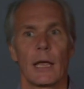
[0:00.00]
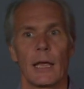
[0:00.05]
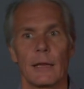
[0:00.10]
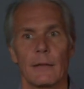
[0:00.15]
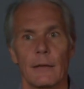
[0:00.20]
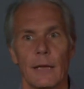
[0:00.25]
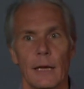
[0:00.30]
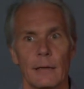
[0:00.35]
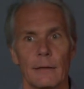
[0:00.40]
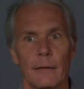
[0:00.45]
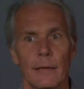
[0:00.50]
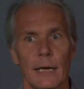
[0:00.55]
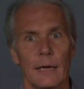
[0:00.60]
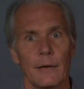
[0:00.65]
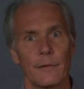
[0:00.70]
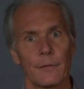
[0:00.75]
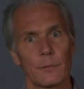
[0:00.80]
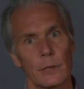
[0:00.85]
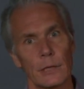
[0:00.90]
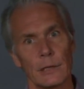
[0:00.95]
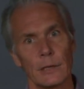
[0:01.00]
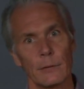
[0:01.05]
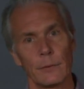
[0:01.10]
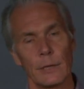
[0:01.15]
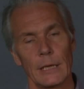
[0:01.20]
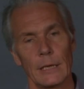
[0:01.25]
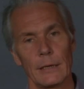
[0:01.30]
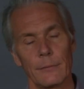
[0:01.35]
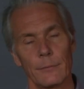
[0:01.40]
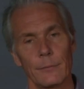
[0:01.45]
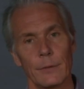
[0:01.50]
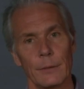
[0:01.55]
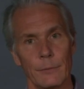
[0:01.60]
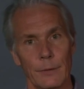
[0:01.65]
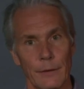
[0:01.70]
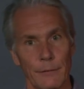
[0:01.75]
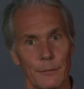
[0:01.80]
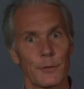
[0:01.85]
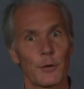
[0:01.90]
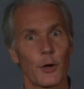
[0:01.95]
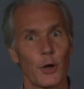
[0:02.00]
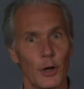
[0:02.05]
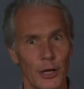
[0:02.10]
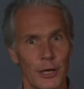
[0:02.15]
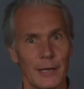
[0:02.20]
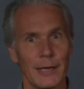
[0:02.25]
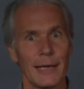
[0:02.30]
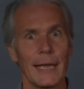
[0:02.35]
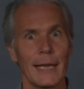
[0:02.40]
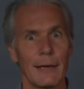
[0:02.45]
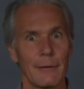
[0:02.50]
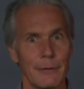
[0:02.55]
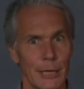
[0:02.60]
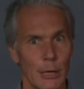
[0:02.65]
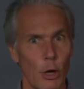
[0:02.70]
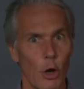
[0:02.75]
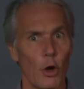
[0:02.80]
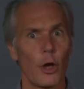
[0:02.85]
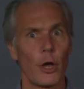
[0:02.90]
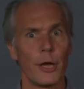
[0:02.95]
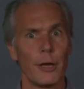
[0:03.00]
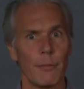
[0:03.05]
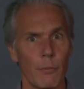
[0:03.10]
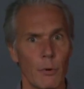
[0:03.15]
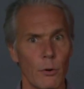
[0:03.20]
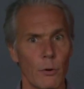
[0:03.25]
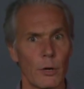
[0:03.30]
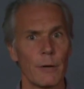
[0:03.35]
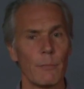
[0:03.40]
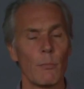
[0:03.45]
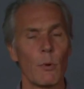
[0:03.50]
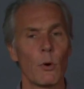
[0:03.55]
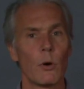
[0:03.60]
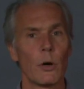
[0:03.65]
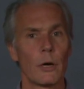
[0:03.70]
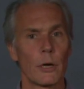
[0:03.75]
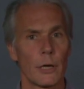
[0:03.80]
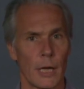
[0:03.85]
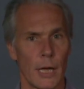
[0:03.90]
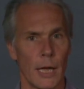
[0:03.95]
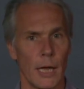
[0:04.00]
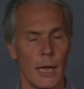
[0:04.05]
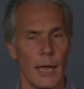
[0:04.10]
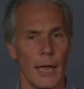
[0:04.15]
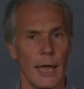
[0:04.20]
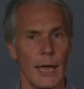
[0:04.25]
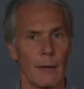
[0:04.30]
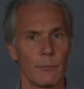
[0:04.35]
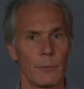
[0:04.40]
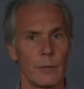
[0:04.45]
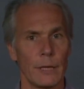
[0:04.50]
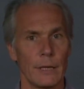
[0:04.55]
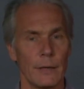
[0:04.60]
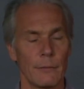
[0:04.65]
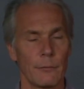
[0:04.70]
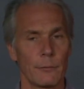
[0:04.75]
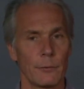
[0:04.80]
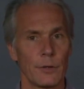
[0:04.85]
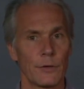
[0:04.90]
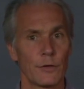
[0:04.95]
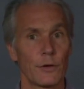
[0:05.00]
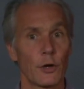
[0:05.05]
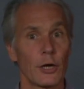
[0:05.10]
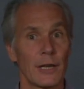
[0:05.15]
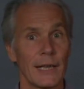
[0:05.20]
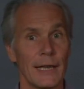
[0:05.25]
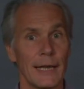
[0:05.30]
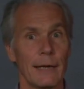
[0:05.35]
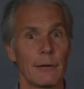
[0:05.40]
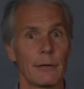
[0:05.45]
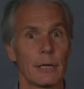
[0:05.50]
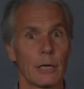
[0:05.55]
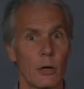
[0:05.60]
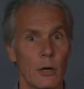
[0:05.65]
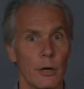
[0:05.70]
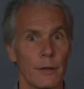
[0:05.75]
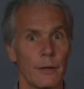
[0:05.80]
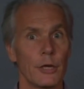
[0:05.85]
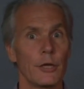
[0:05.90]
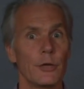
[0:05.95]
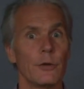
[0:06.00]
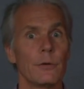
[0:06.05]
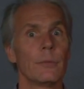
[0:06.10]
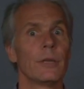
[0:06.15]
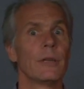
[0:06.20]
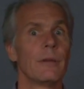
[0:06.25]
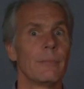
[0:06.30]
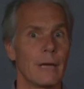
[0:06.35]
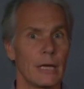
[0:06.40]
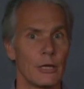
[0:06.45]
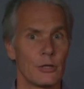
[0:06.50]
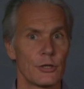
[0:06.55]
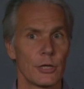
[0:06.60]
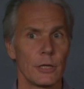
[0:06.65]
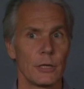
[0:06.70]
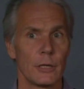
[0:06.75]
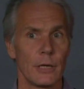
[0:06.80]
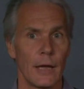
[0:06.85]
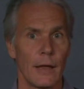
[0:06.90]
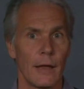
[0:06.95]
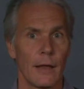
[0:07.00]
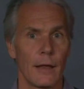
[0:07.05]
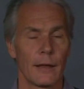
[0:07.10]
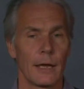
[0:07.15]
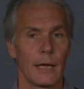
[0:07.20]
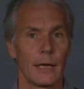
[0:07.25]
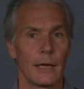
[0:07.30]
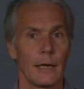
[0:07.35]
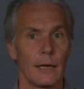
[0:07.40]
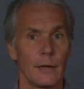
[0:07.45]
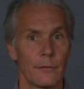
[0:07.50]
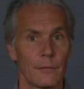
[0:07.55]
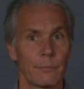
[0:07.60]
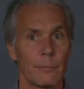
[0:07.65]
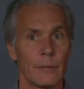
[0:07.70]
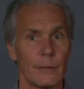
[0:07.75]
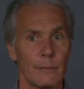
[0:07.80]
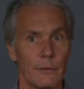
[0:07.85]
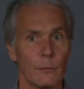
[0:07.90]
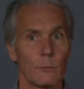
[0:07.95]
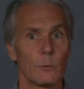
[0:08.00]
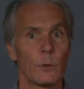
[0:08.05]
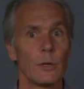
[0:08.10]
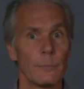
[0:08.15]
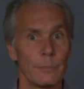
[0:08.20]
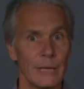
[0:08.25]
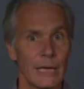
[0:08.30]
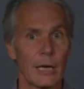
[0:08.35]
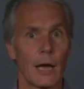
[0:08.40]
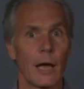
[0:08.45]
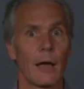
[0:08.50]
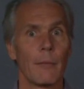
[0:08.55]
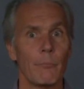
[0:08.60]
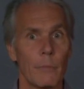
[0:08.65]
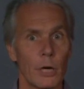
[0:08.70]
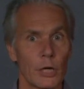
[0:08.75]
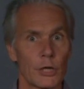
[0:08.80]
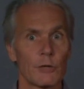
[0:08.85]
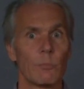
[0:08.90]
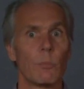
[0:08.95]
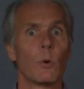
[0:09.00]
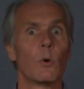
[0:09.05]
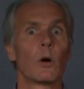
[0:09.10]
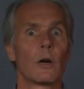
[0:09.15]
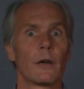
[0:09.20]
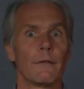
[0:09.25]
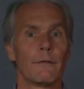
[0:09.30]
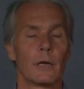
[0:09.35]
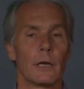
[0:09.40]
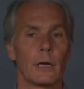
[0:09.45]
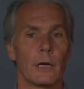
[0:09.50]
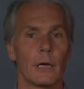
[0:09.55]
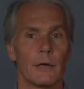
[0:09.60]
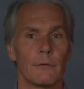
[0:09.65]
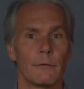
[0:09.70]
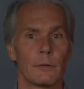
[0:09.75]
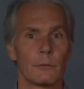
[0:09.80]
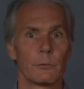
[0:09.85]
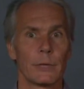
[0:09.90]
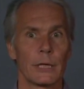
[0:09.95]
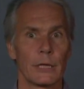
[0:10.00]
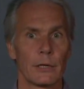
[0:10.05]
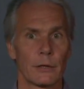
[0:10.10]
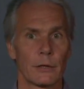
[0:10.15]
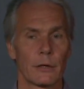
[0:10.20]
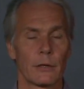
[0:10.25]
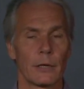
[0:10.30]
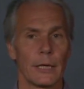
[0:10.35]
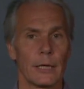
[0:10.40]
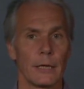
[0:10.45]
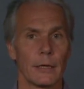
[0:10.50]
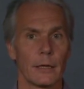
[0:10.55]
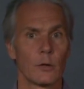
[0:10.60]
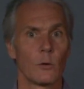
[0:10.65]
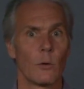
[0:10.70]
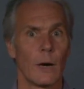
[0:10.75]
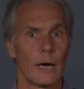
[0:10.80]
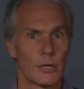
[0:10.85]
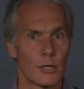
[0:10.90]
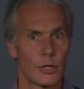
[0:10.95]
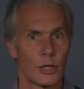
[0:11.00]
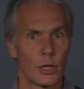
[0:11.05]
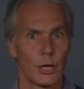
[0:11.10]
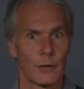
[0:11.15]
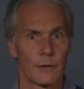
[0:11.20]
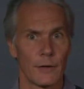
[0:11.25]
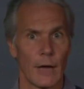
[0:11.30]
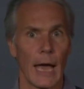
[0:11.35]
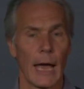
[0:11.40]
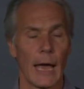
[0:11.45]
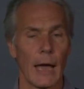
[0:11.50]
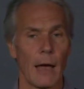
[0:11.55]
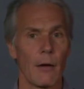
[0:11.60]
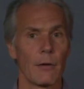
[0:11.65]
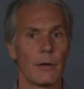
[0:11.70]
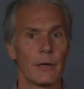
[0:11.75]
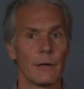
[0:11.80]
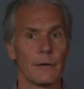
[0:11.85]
and that is really when we have started layering on more and more, and we start layering on the human dimension. It will become much more of a recurring question. So how